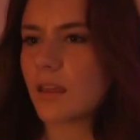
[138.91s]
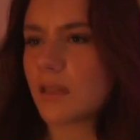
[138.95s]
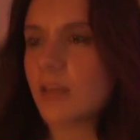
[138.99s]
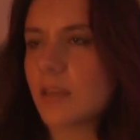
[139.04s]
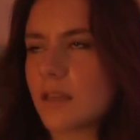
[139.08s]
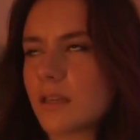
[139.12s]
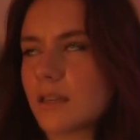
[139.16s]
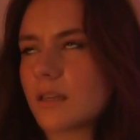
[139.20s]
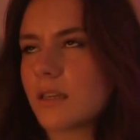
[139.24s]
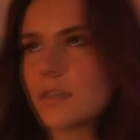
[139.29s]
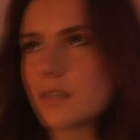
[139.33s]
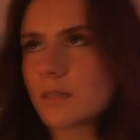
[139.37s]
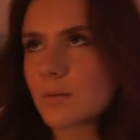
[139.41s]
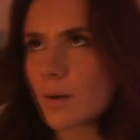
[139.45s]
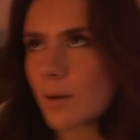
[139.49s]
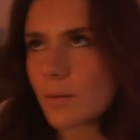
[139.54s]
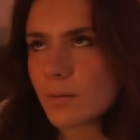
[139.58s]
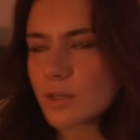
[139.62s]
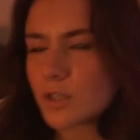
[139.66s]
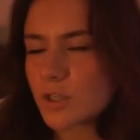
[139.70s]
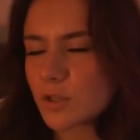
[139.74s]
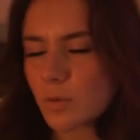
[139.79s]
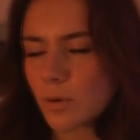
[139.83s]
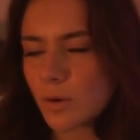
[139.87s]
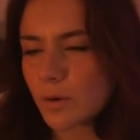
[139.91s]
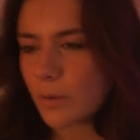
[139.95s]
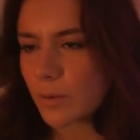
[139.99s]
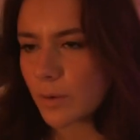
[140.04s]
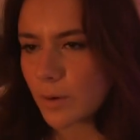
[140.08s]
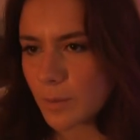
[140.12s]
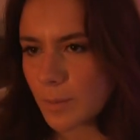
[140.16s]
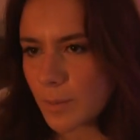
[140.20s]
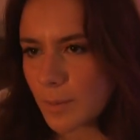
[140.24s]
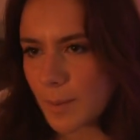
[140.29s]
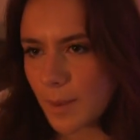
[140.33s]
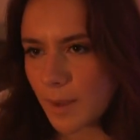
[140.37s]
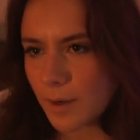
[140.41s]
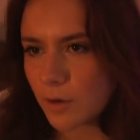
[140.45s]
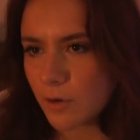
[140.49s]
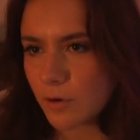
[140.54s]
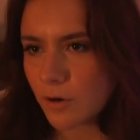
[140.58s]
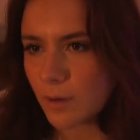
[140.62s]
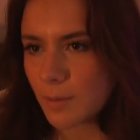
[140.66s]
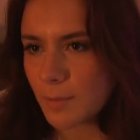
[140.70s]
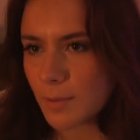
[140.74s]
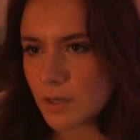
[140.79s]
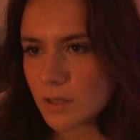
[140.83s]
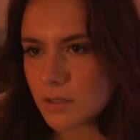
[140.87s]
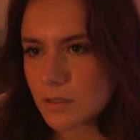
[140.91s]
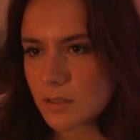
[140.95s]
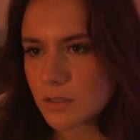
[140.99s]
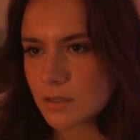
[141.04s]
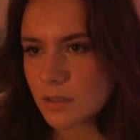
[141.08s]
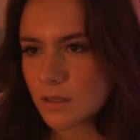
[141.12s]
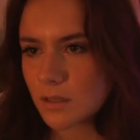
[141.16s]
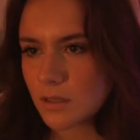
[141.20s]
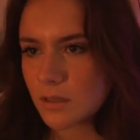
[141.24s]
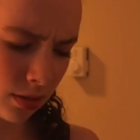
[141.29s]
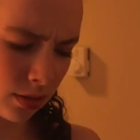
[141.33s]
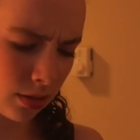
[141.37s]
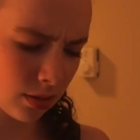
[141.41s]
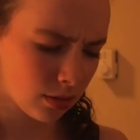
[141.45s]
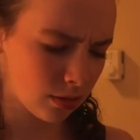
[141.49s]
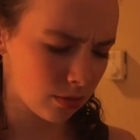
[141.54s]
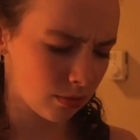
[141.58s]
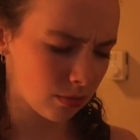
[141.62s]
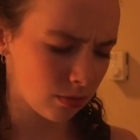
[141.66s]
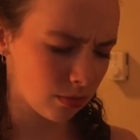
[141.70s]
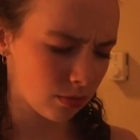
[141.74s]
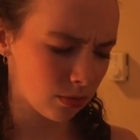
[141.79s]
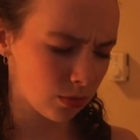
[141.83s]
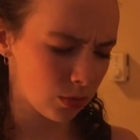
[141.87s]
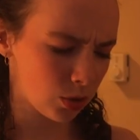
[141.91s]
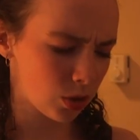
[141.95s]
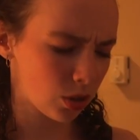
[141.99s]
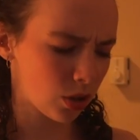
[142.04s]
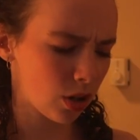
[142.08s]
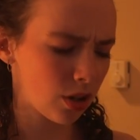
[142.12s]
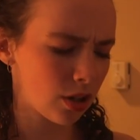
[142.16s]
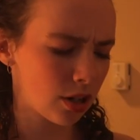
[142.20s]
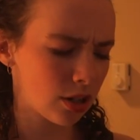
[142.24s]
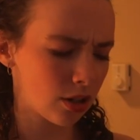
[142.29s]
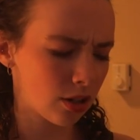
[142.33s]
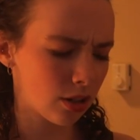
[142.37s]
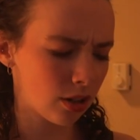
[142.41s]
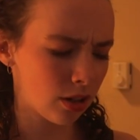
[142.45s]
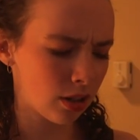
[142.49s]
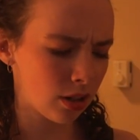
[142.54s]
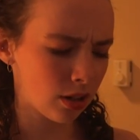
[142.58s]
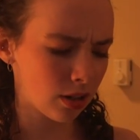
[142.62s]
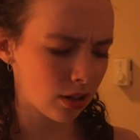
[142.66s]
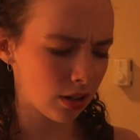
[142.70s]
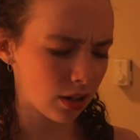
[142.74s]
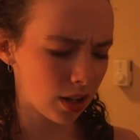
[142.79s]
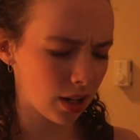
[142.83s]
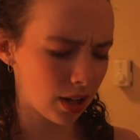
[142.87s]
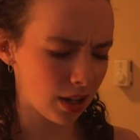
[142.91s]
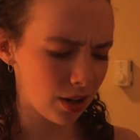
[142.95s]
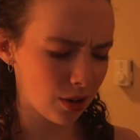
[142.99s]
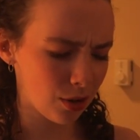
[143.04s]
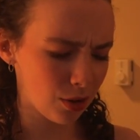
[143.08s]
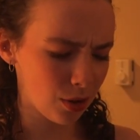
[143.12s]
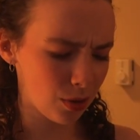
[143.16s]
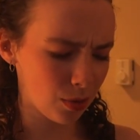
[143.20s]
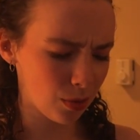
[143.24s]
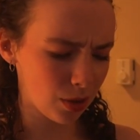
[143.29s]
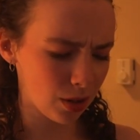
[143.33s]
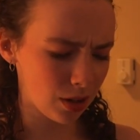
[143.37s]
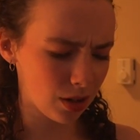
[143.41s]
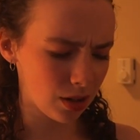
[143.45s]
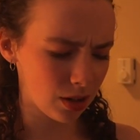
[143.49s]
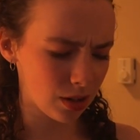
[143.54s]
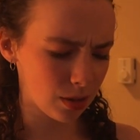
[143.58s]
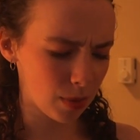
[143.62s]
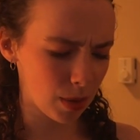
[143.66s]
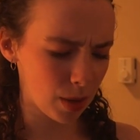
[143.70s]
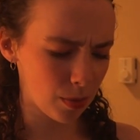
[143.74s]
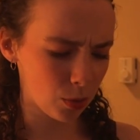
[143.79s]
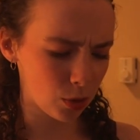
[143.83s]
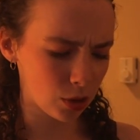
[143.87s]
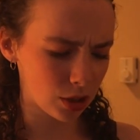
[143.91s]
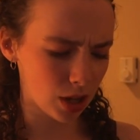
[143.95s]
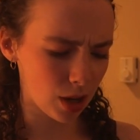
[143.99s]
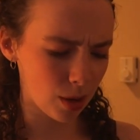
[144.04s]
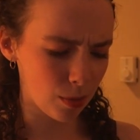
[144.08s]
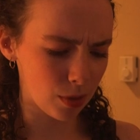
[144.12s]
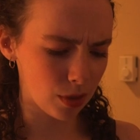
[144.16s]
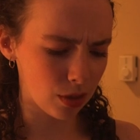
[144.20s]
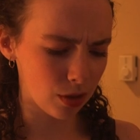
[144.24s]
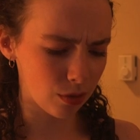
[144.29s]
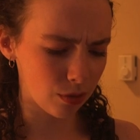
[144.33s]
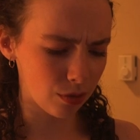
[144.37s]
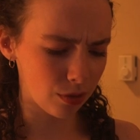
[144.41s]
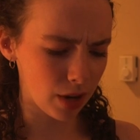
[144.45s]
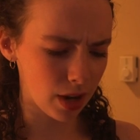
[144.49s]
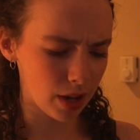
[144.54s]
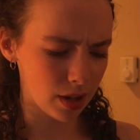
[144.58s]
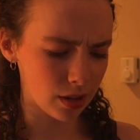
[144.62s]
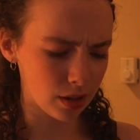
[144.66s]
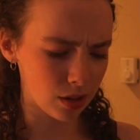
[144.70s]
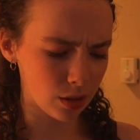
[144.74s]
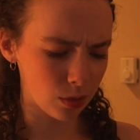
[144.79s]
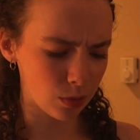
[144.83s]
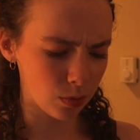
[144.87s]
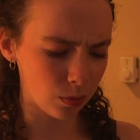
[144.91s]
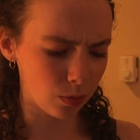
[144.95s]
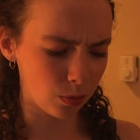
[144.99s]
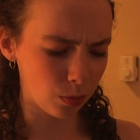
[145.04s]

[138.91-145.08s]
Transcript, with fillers: He's probably just wondering when I'll be back at Grandma's. Sorry, darling. I know you wanted to spend more time with your friends.